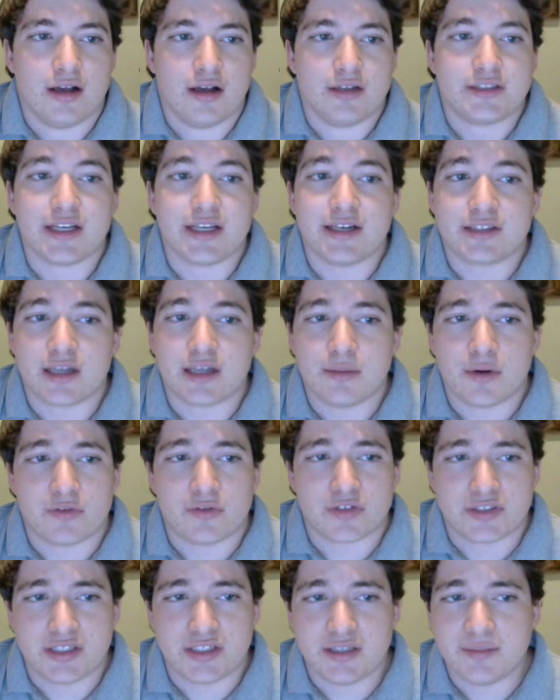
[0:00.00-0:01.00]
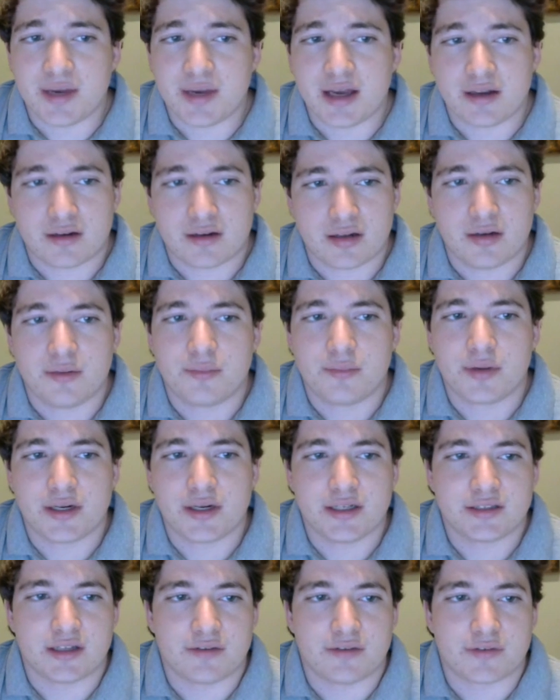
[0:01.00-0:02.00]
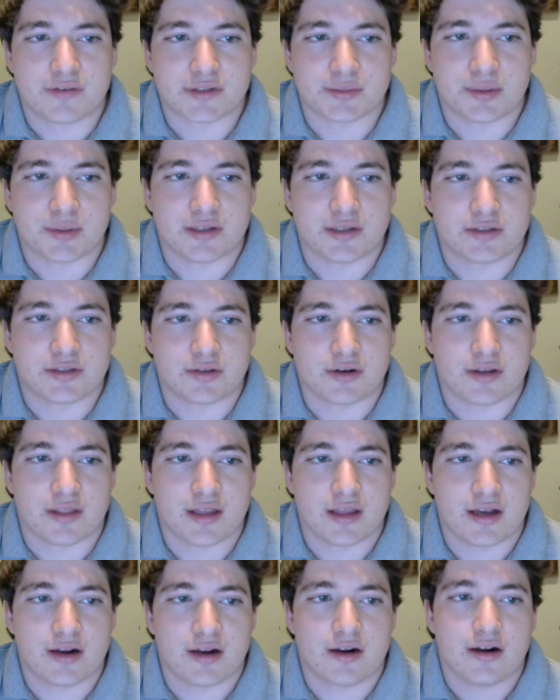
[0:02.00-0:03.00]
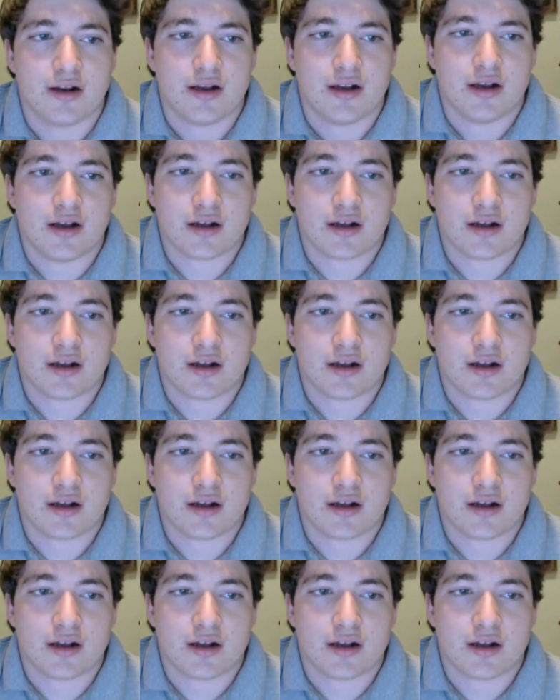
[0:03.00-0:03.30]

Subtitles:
TSM over Teammate, pretty self-explanatory there.